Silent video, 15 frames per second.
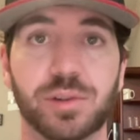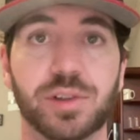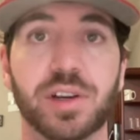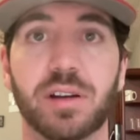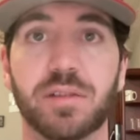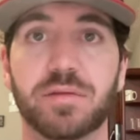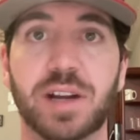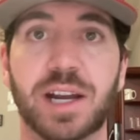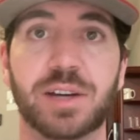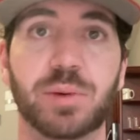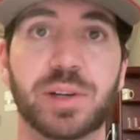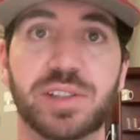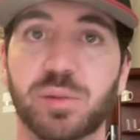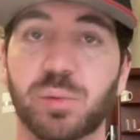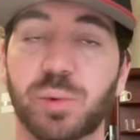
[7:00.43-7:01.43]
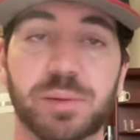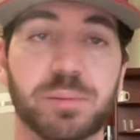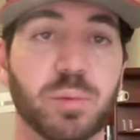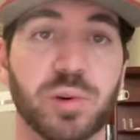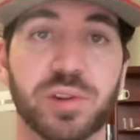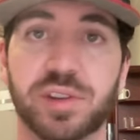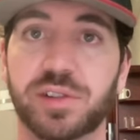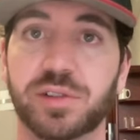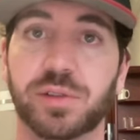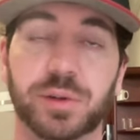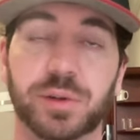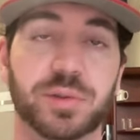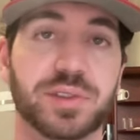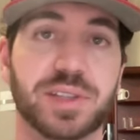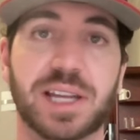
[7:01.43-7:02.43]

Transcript: you're going to find ways to win more than you lose.